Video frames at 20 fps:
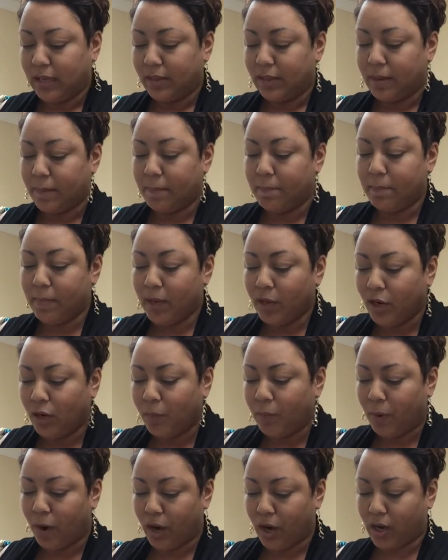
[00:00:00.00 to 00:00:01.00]
The
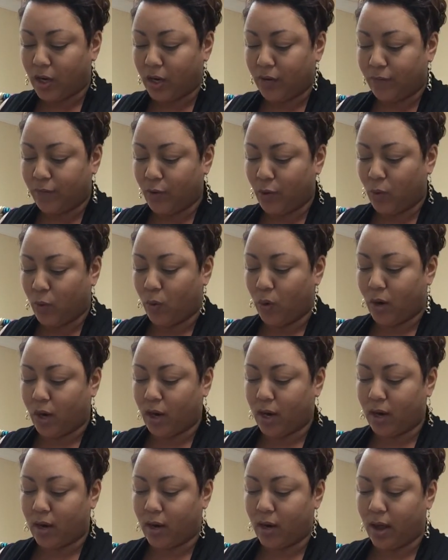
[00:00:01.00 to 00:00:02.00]
middle part of
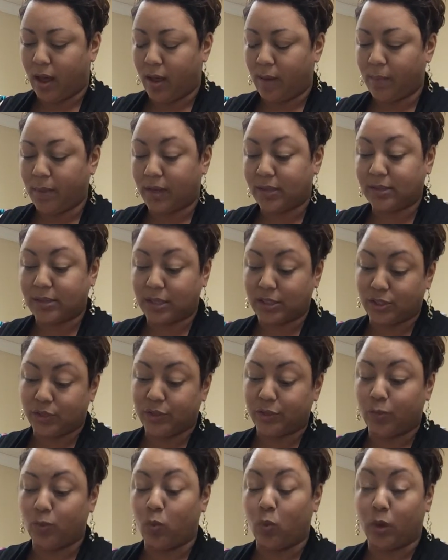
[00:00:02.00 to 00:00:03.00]
your
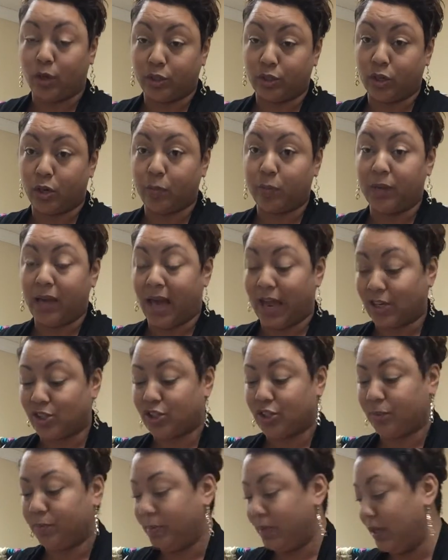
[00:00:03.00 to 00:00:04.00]
accessory wardrobe will
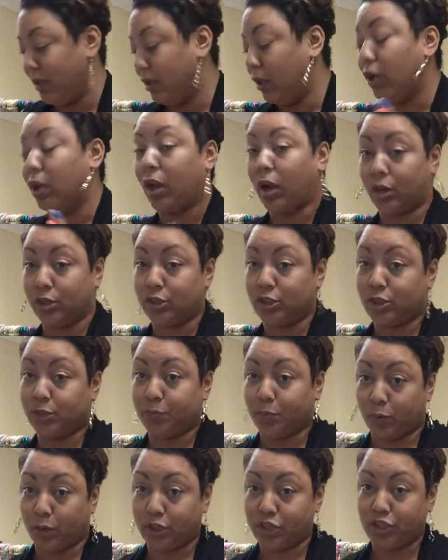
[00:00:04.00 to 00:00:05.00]
actually be the
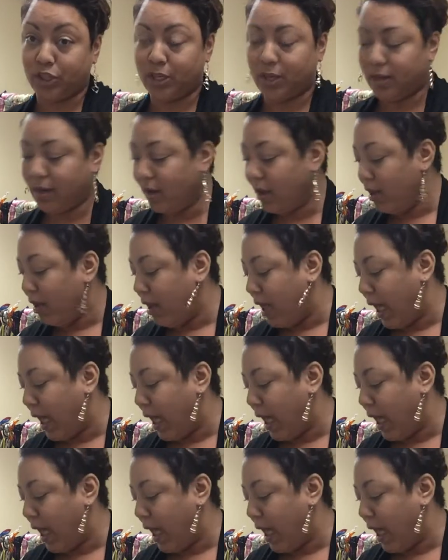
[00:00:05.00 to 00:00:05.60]
largest portion,